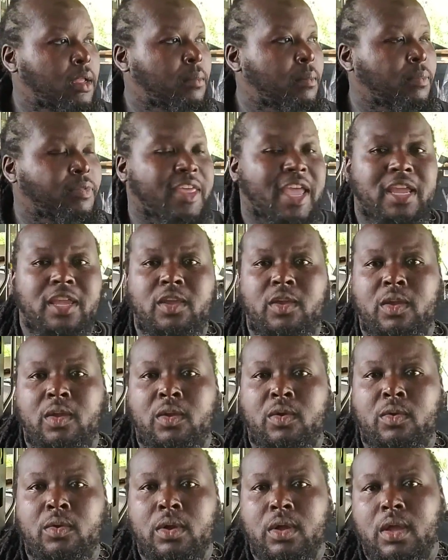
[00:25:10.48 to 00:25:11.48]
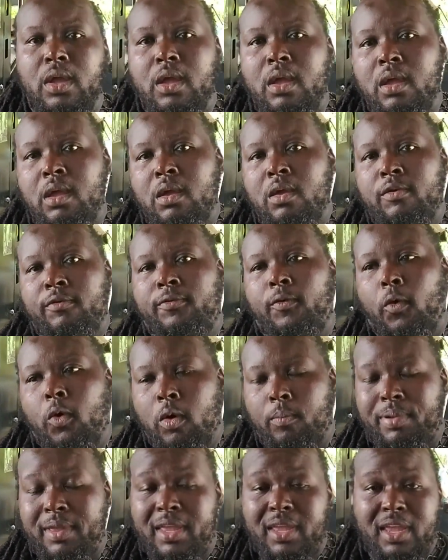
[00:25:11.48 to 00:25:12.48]
Thank you for
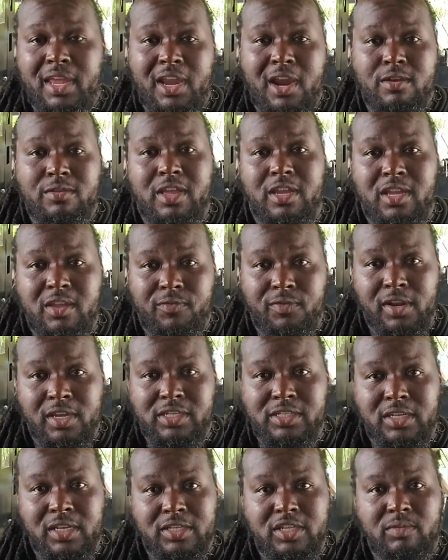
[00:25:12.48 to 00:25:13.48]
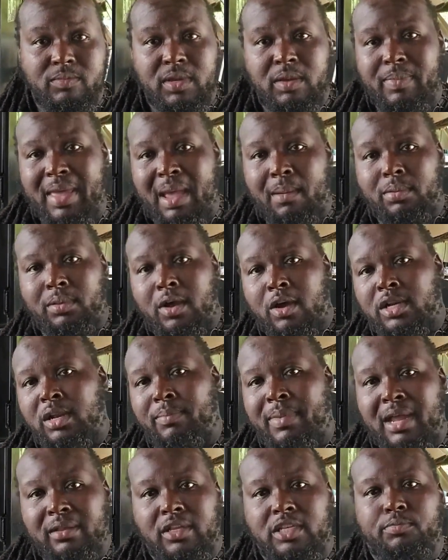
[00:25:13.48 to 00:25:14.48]
being here. Thank you for listening to me babble on
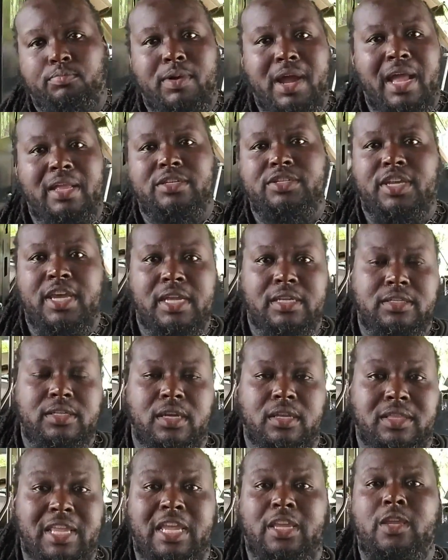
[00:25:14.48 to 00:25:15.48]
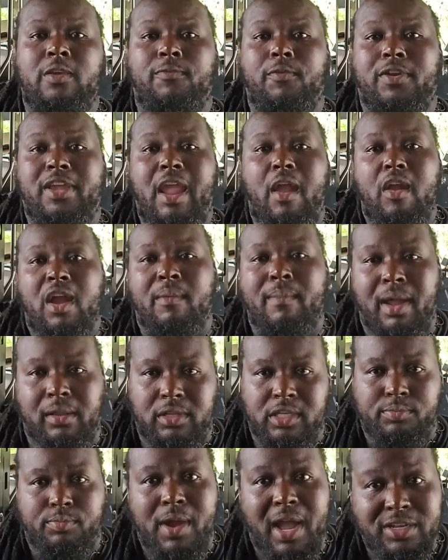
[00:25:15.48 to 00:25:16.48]
about this project. Thank you for caring about
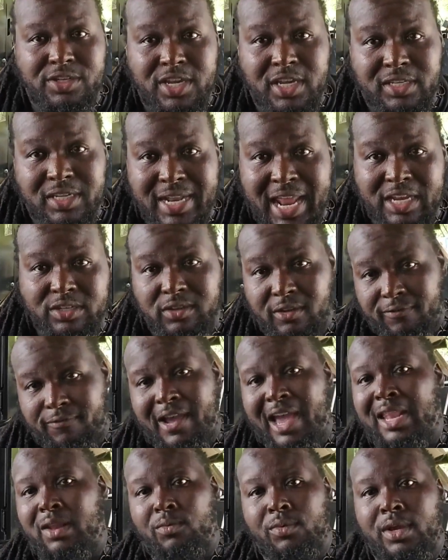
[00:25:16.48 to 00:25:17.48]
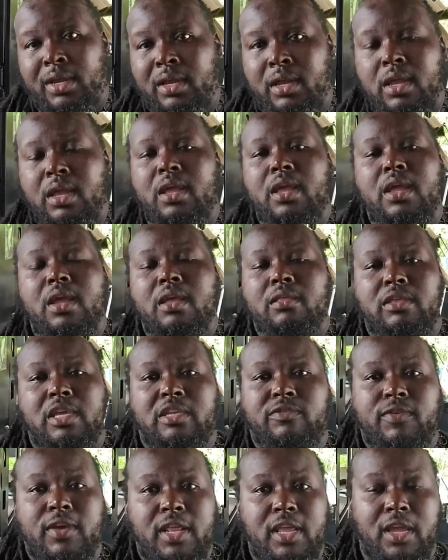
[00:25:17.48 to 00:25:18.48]
this project and actually following
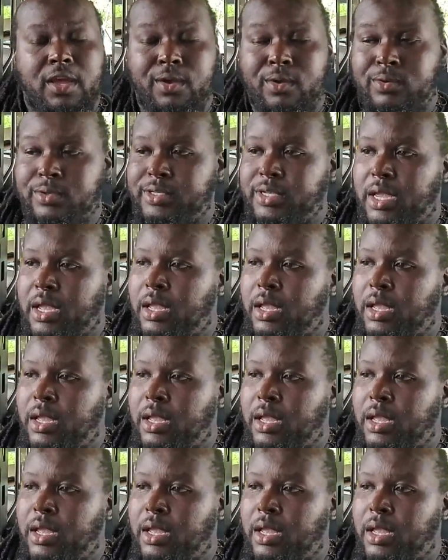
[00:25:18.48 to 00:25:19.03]
these videos.